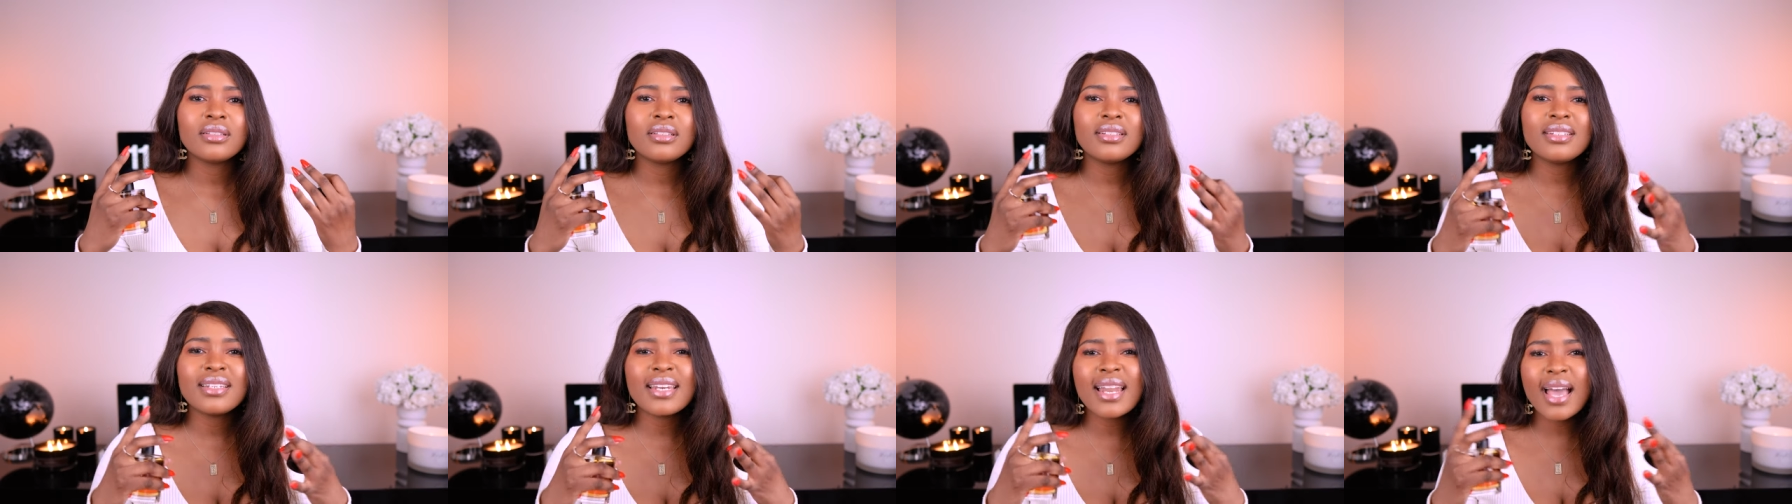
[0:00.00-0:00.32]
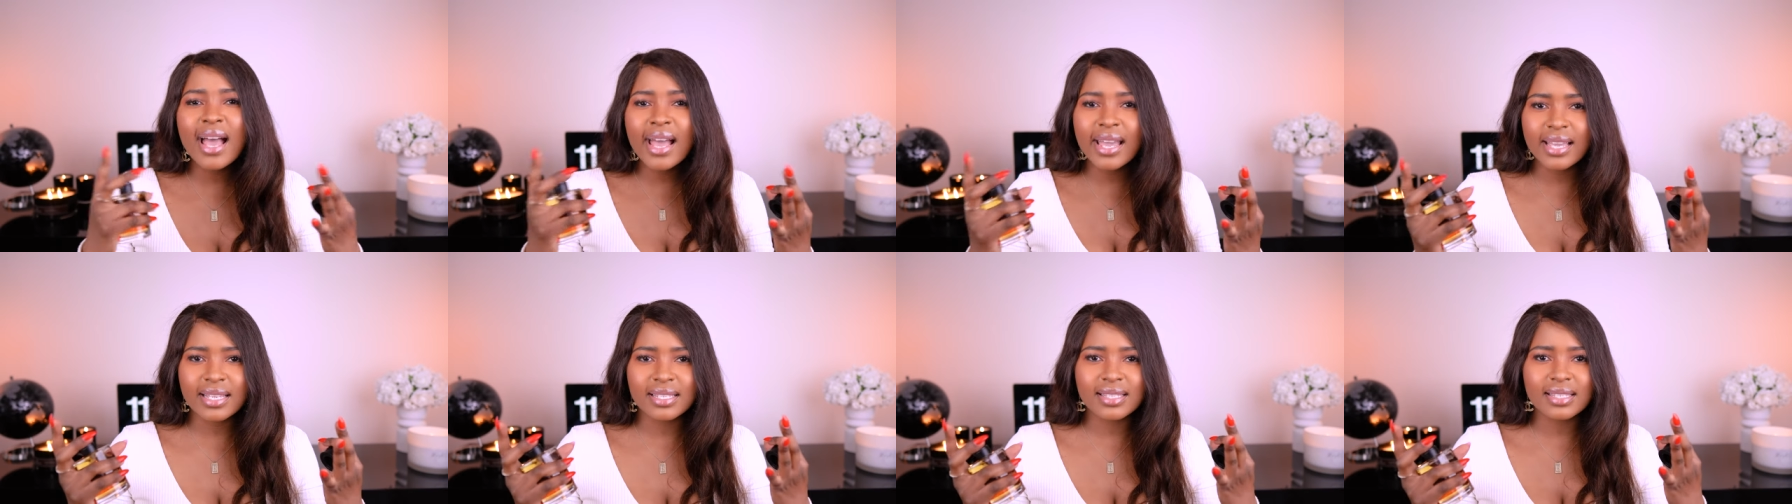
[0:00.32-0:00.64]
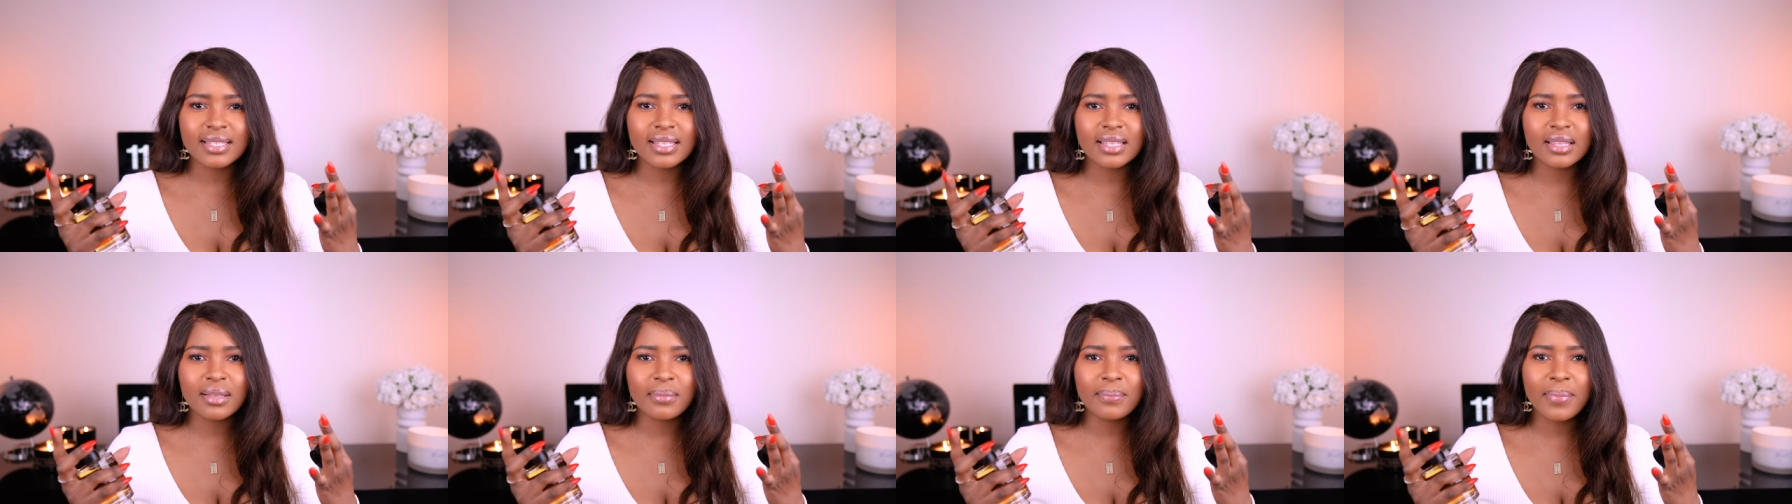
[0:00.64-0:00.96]

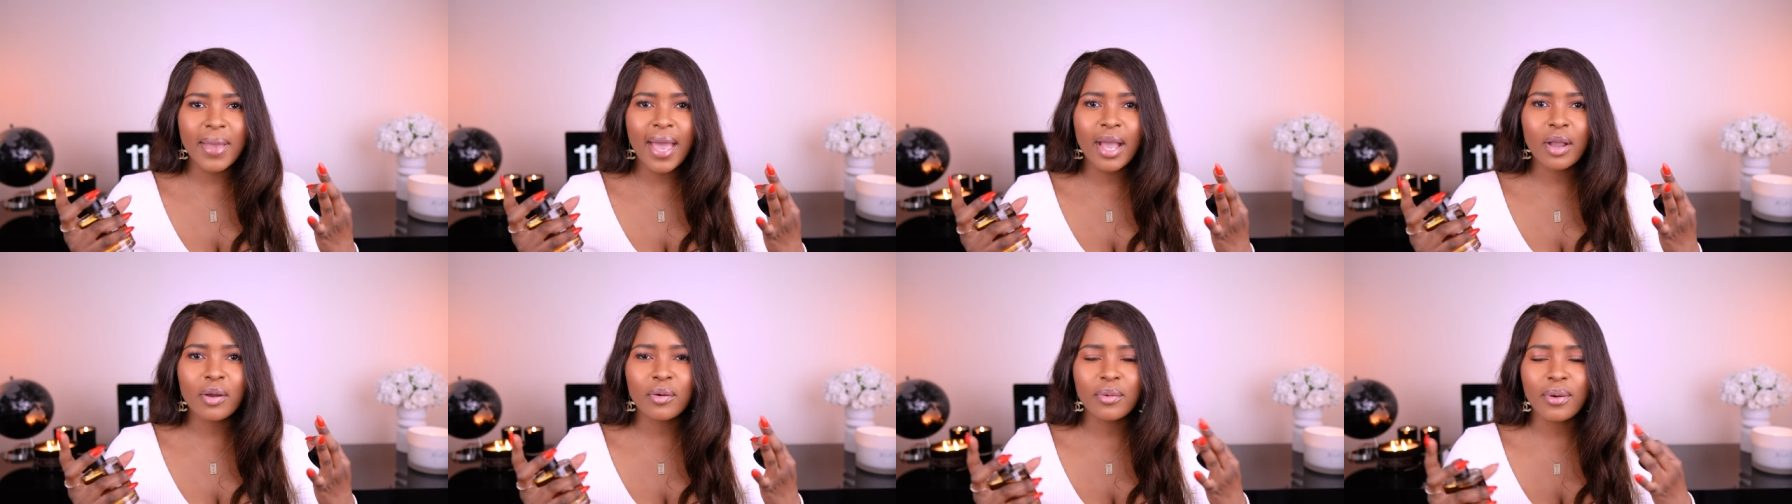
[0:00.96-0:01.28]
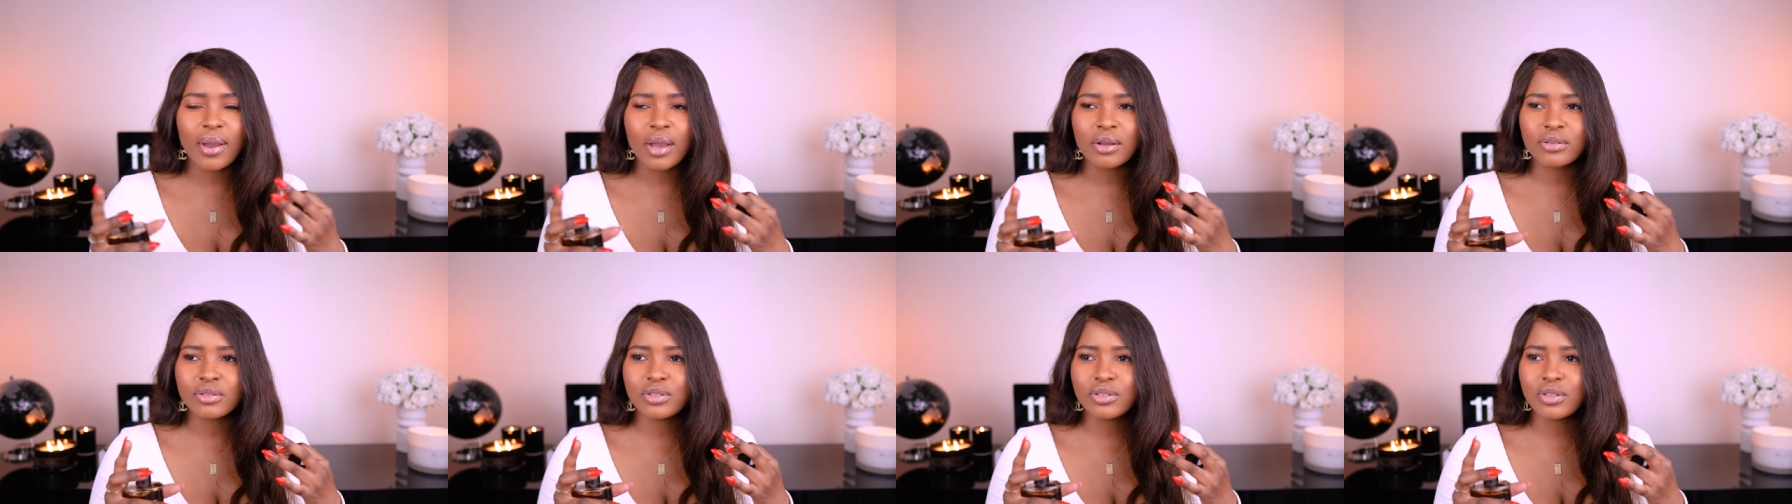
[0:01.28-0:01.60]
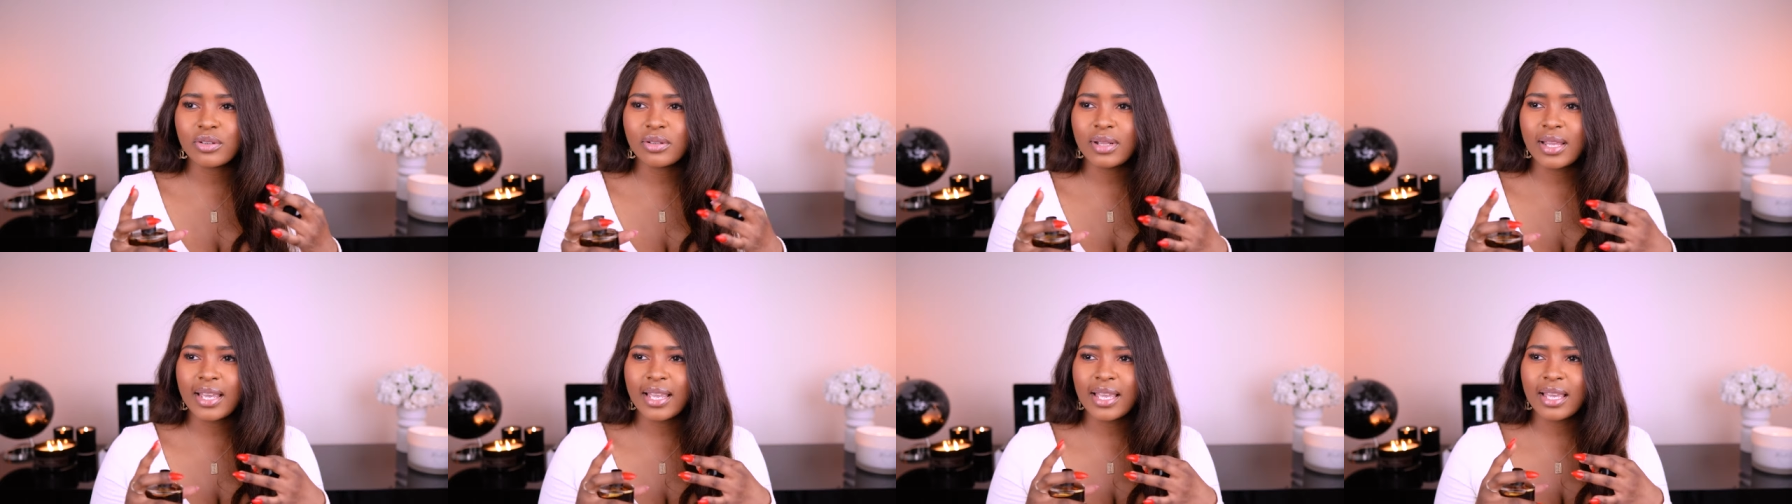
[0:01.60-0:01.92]
nice in the background,
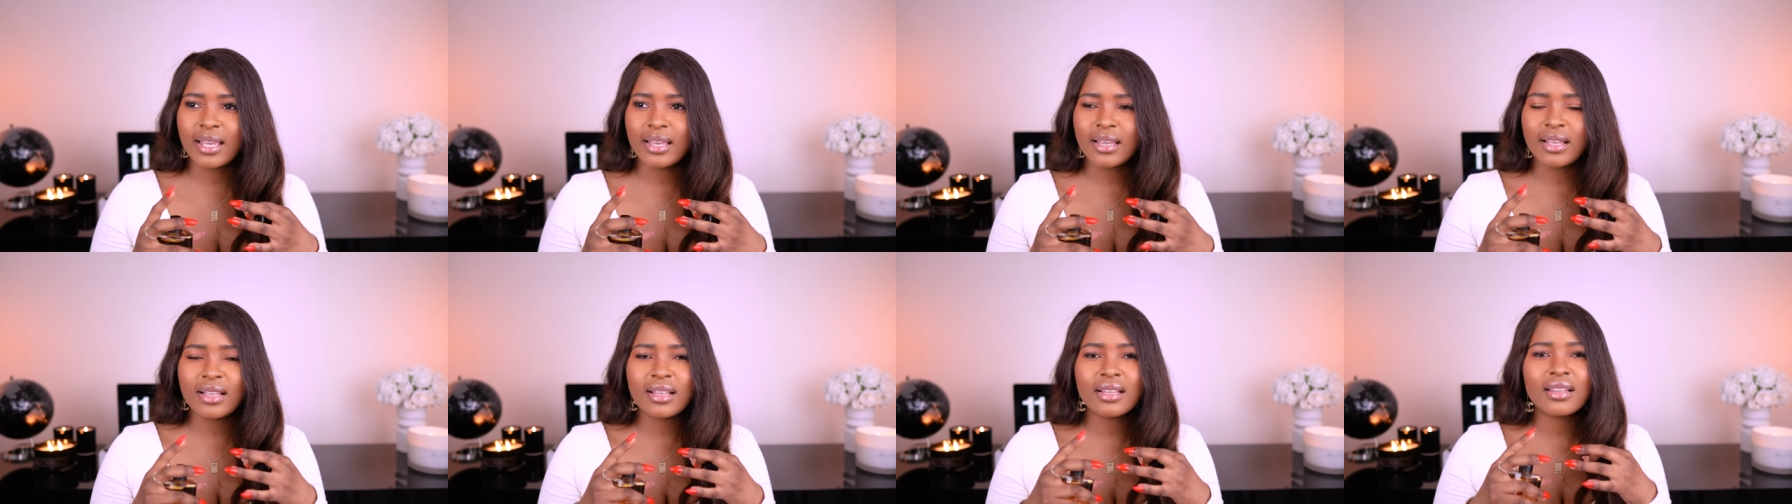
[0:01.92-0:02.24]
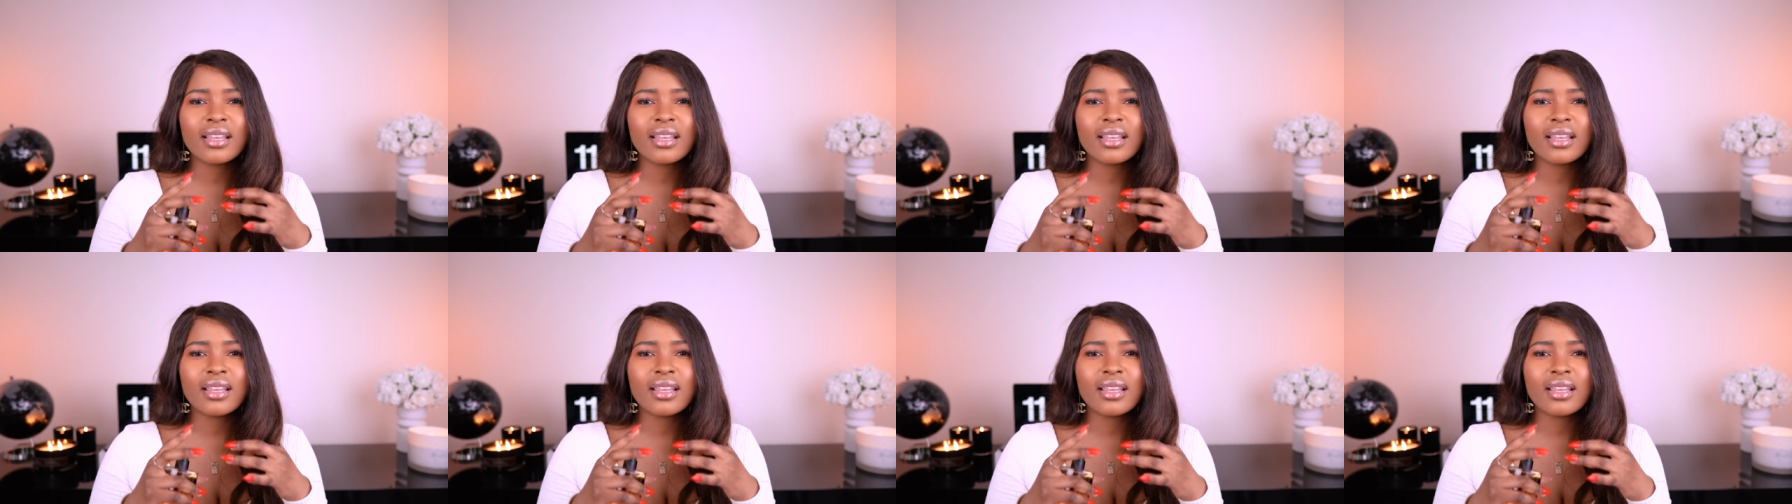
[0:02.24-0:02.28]
so like a